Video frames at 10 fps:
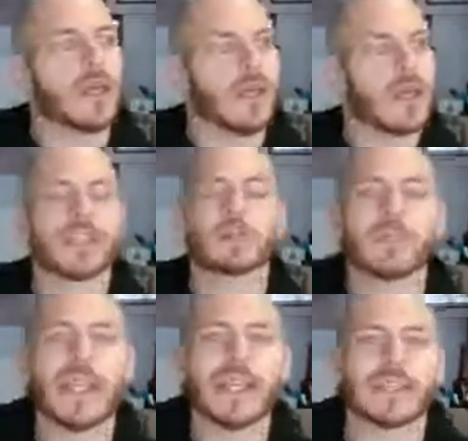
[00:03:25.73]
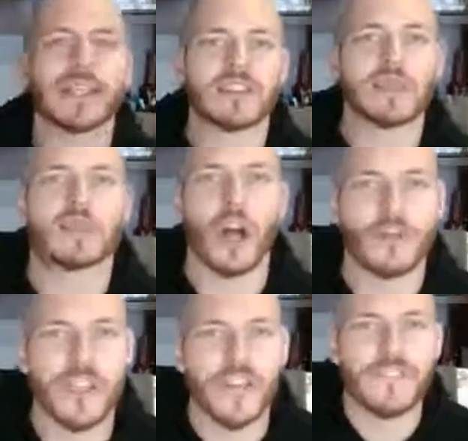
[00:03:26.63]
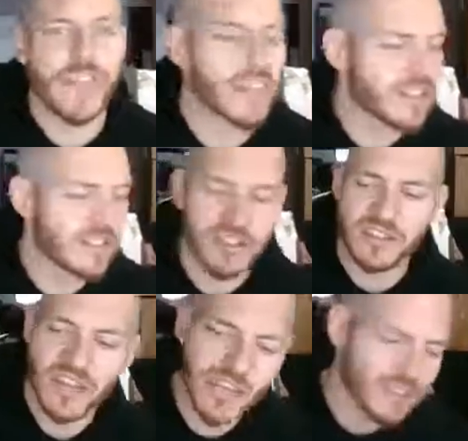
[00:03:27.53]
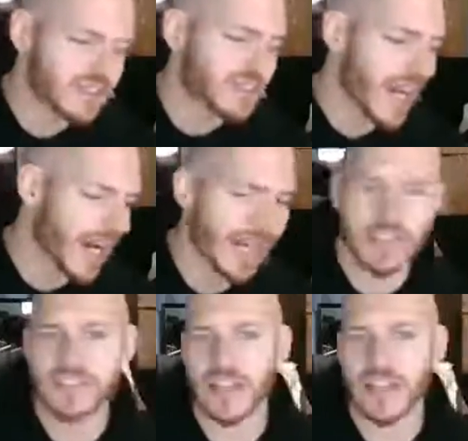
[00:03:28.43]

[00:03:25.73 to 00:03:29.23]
let's relate this to coaching, fitness, success, diets,